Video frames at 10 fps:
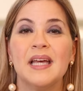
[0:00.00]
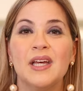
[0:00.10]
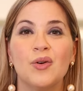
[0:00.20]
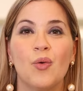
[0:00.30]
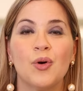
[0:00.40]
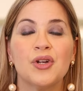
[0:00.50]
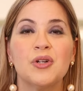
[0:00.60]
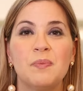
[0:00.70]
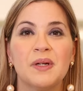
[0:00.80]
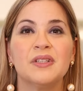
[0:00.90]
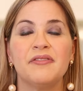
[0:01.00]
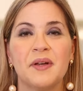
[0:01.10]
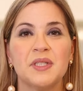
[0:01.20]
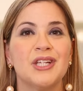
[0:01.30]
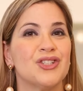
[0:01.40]
in order to build a
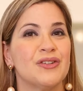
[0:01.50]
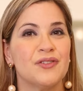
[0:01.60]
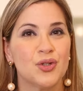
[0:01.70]
foundation of